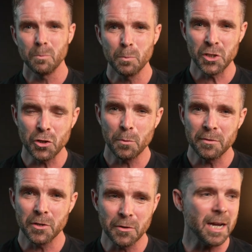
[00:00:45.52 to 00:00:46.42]
we shoot with
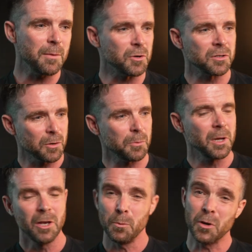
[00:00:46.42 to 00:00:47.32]
2 cameras. So
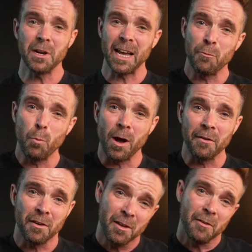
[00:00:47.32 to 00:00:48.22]
we couldn't have
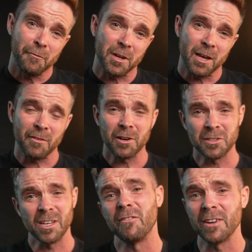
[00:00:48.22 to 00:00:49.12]
one for the other because
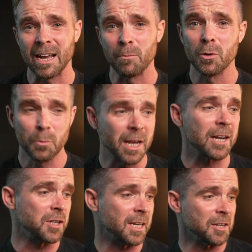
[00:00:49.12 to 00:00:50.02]
the other camera would
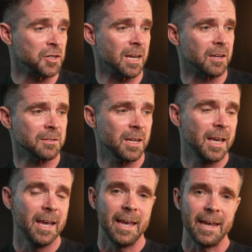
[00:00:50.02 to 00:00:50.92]
actually get jealous.
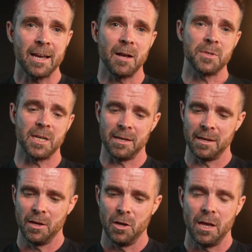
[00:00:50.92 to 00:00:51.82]
It comes in
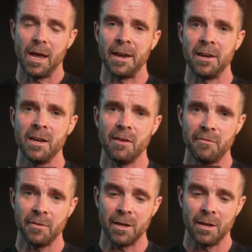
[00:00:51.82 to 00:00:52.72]

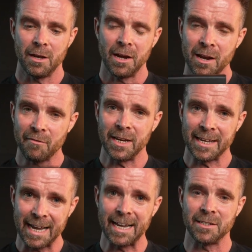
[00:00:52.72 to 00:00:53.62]
another lovely
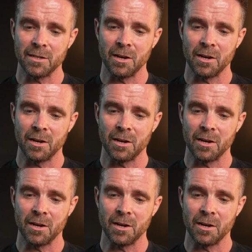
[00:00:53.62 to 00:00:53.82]
case